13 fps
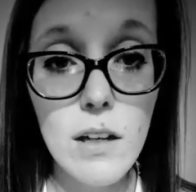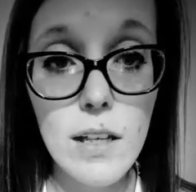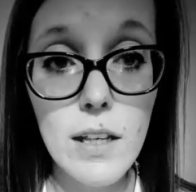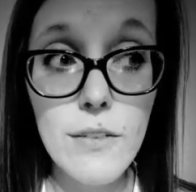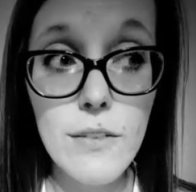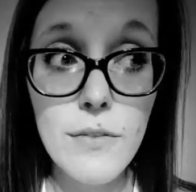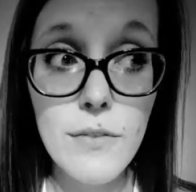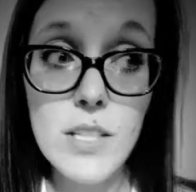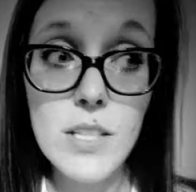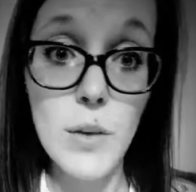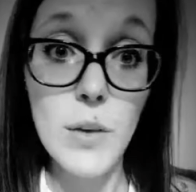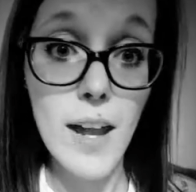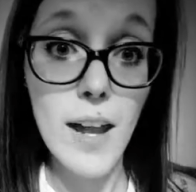if it's
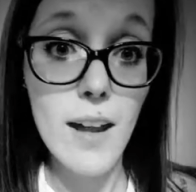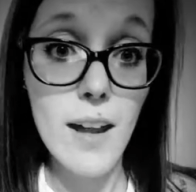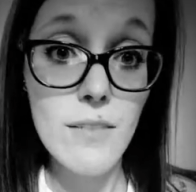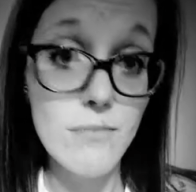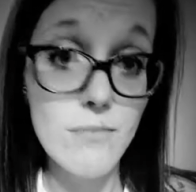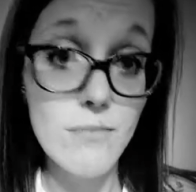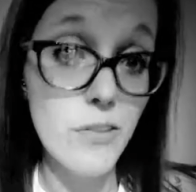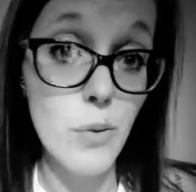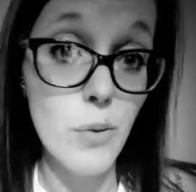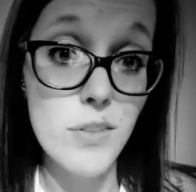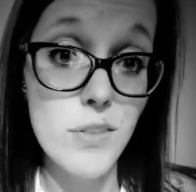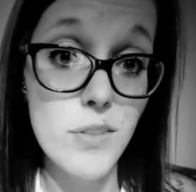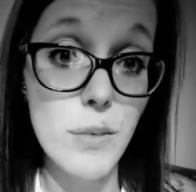okay if you
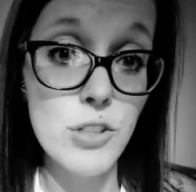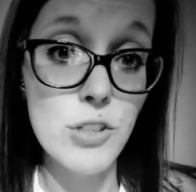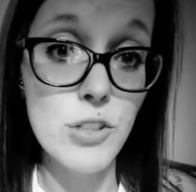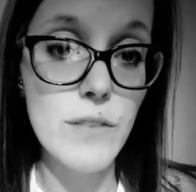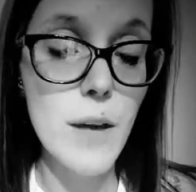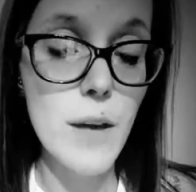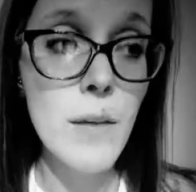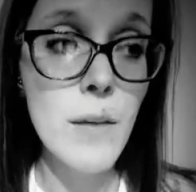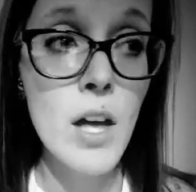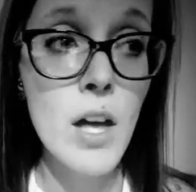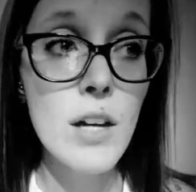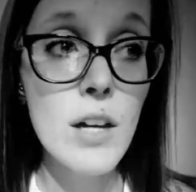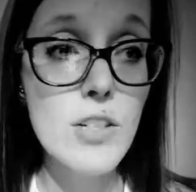post a picture of them?
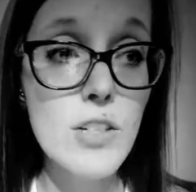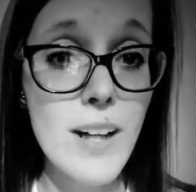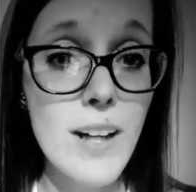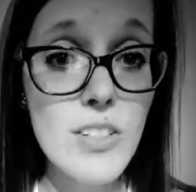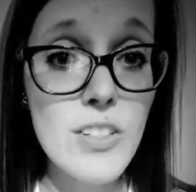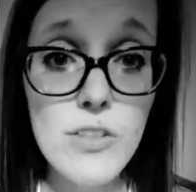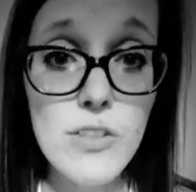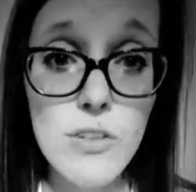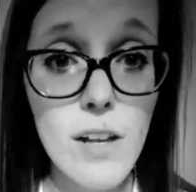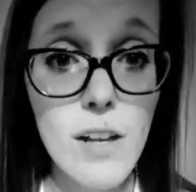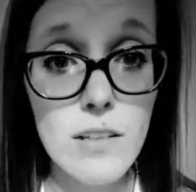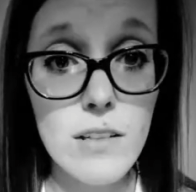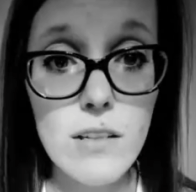Do you ask your
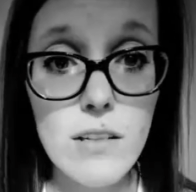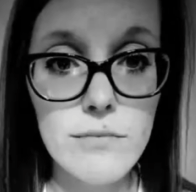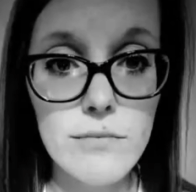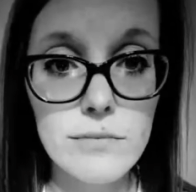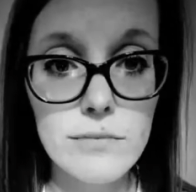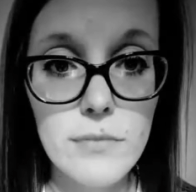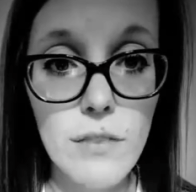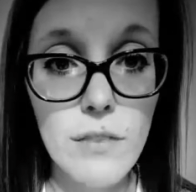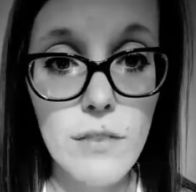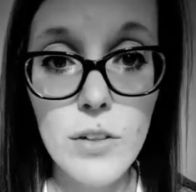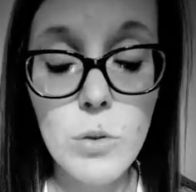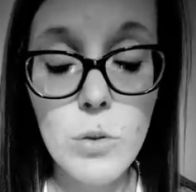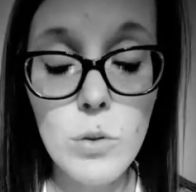students if
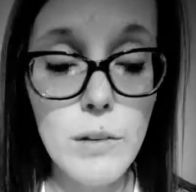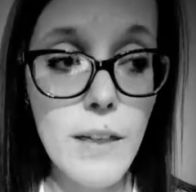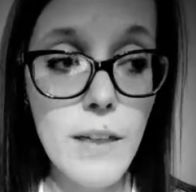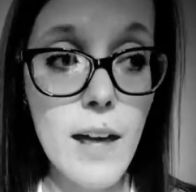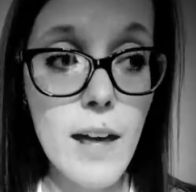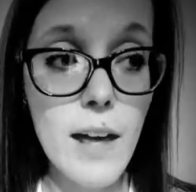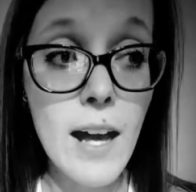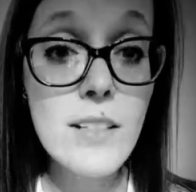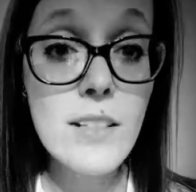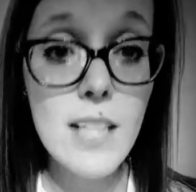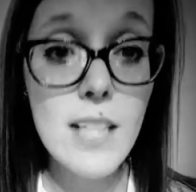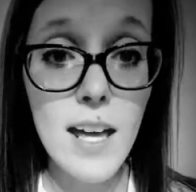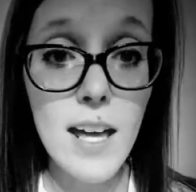you're cool with it? And I'll
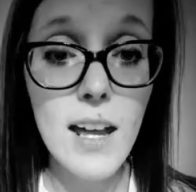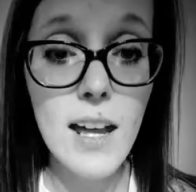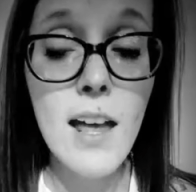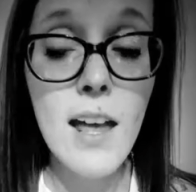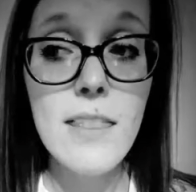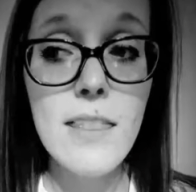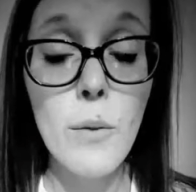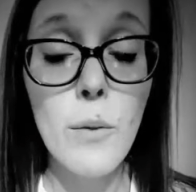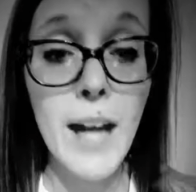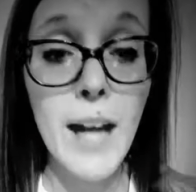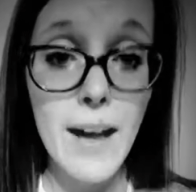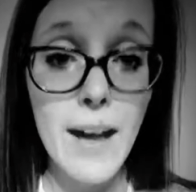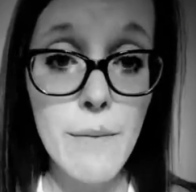say that when
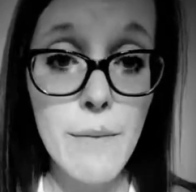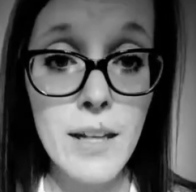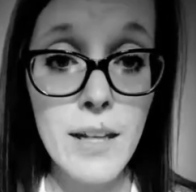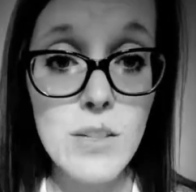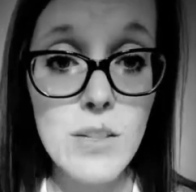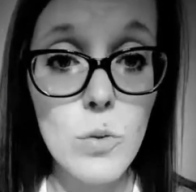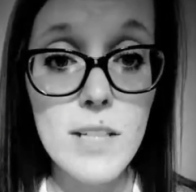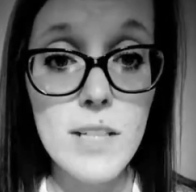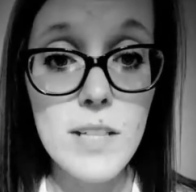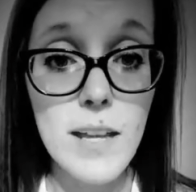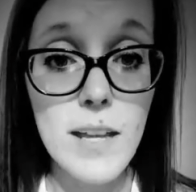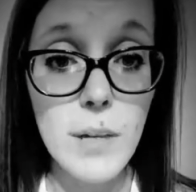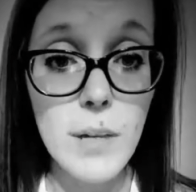I'm in a school
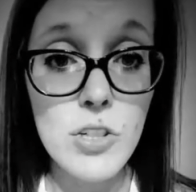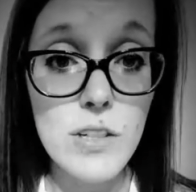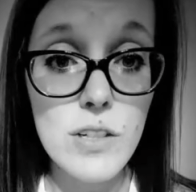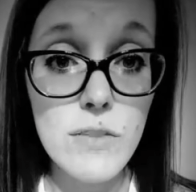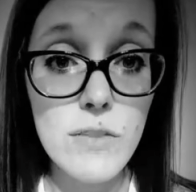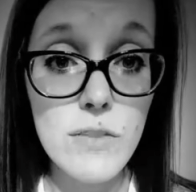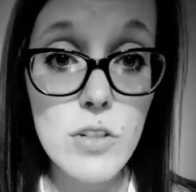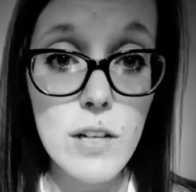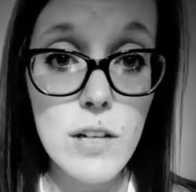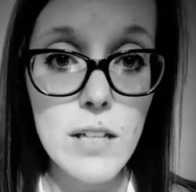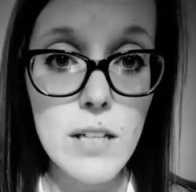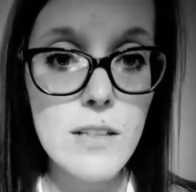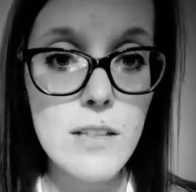taking pictures of
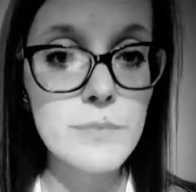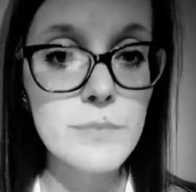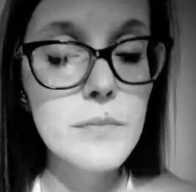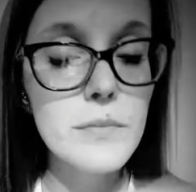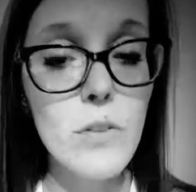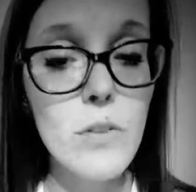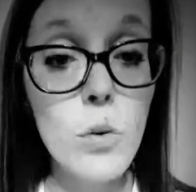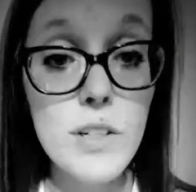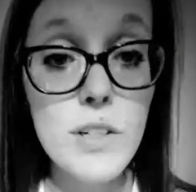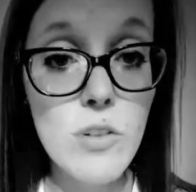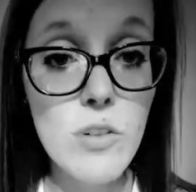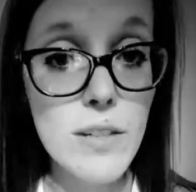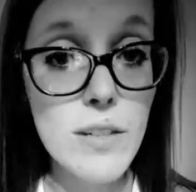students, of
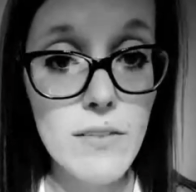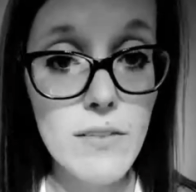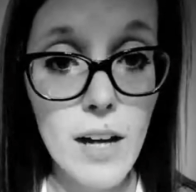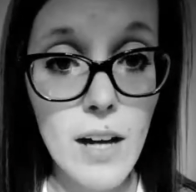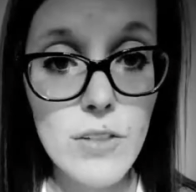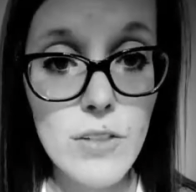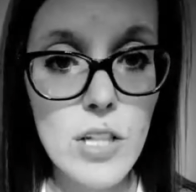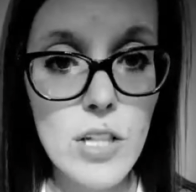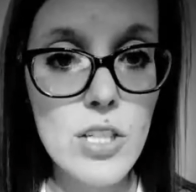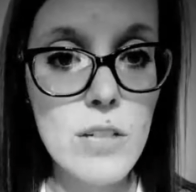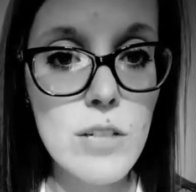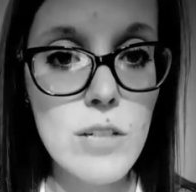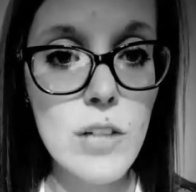course, you always have the
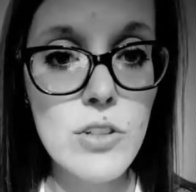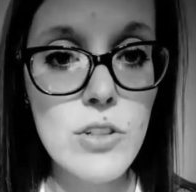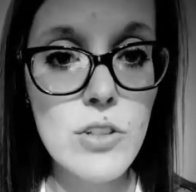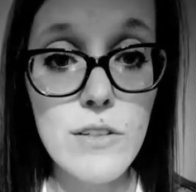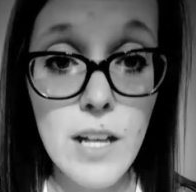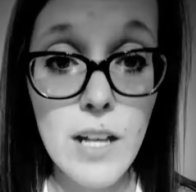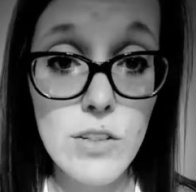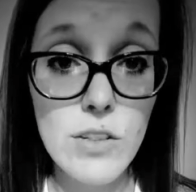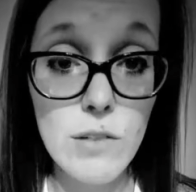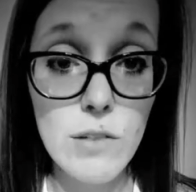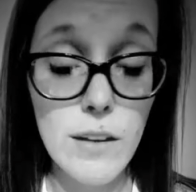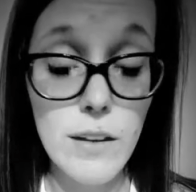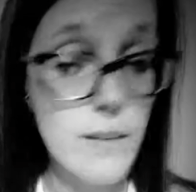conversation to make sure there's not a
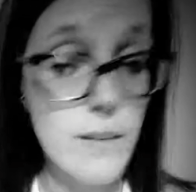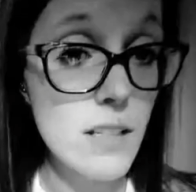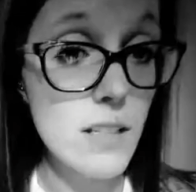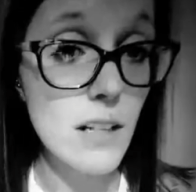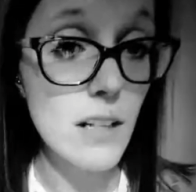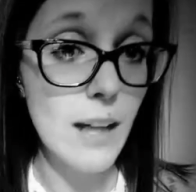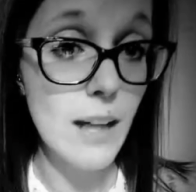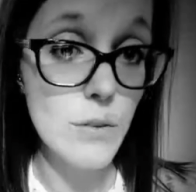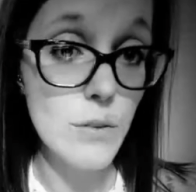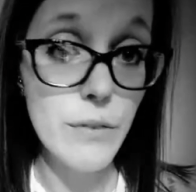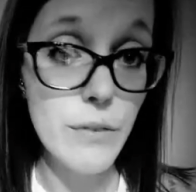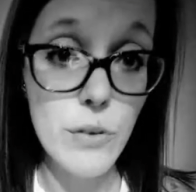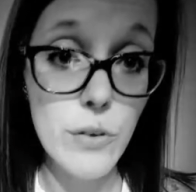student there that isn't allowed to
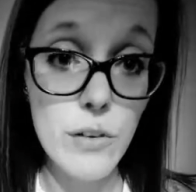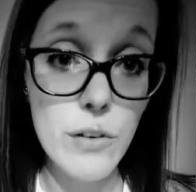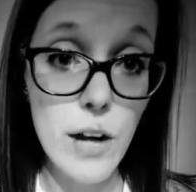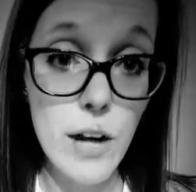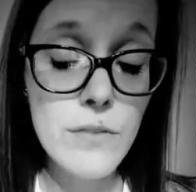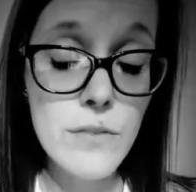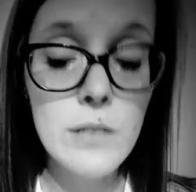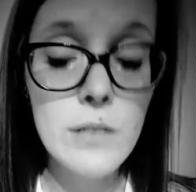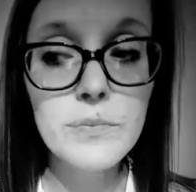be photographed,